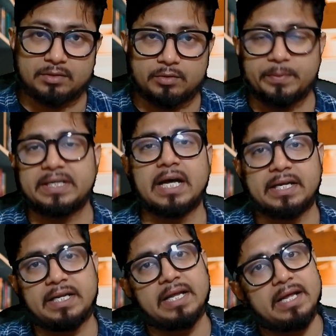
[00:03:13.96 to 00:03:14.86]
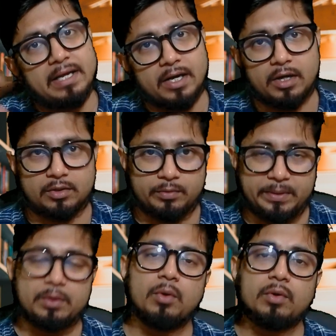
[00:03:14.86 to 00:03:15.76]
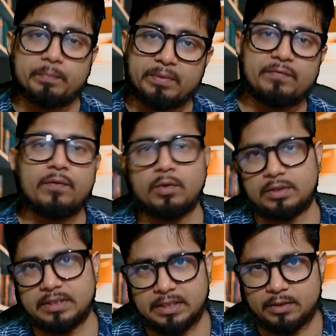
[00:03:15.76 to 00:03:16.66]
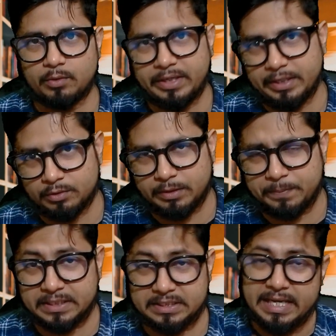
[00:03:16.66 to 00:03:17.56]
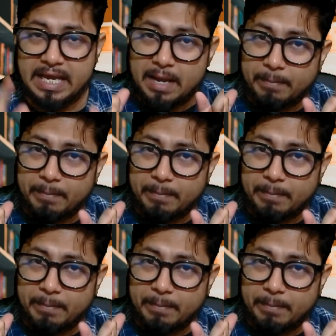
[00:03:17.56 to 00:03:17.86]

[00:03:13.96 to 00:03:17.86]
to be done or to be known before uh, going into the PhD.